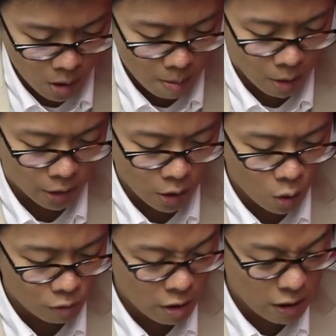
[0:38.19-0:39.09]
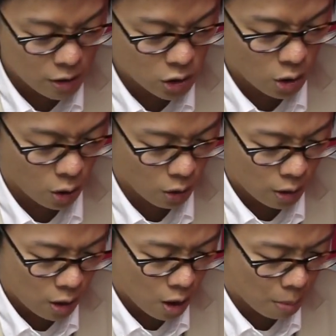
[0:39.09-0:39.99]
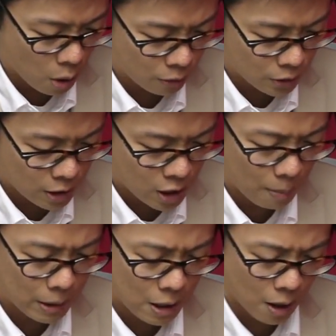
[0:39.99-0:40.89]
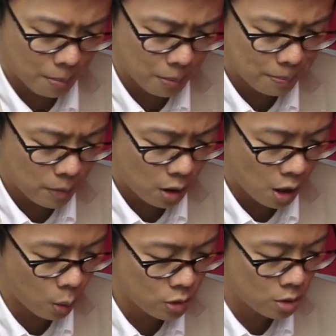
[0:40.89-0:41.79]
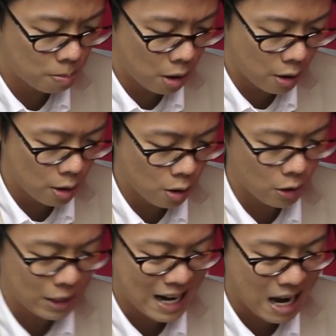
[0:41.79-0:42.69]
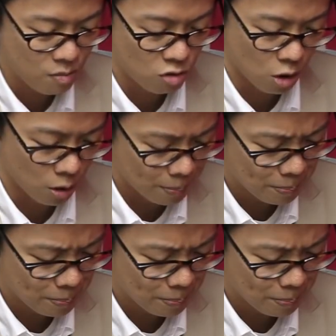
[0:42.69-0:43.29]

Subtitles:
My girlfriend has got a birthday coming up. I want to buy her a camera.